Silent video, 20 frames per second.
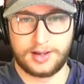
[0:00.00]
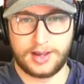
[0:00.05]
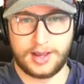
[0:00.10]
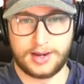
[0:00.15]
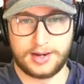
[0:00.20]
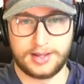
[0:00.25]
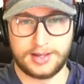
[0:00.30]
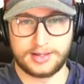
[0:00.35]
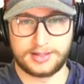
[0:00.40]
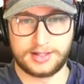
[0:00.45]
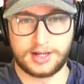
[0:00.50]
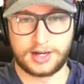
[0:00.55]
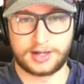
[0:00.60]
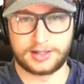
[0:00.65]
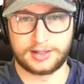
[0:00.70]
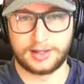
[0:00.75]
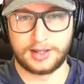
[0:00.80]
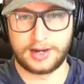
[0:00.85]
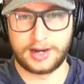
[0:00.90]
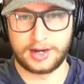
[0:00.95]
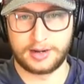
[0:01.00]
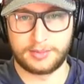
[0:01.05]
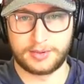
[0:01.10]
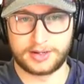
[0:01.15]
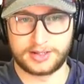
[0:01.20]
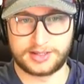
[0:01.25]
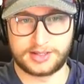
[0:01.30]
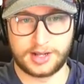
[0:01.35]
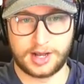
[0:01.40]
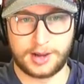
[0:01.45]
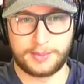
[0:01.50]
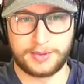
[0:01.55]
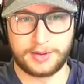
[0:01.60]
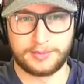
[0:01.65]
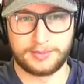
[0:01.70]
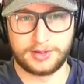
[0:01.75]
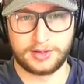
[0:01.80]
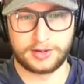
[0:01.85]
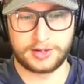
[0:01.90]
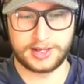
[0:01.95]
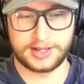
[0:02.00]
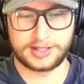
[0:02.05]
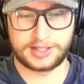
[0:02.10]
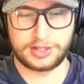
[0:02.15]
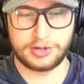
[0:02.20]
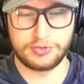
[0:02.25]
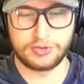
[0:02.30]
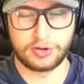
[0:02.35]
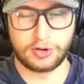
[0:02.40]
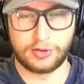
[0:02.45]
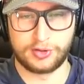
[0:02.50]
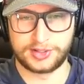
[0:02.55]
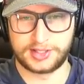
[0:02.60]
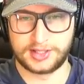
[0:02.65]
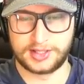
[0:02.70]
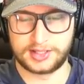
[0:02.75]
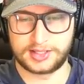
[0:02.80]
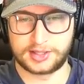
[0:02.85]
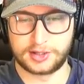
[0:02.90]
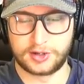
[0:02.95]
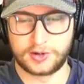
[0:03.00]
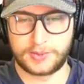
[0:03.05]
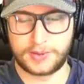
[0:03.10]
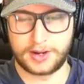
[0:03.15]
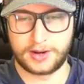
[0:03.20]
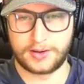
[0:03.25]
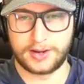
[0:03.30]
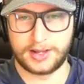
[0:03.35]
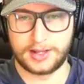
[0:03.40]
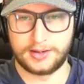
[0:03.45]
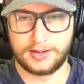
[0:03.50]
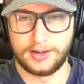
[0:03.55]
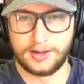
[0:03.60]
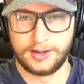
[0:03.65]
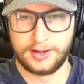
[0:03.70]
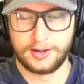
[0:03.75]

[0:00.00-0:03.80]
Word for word: And he is not going to let anybody stop him. He already has 2 goals in this third period.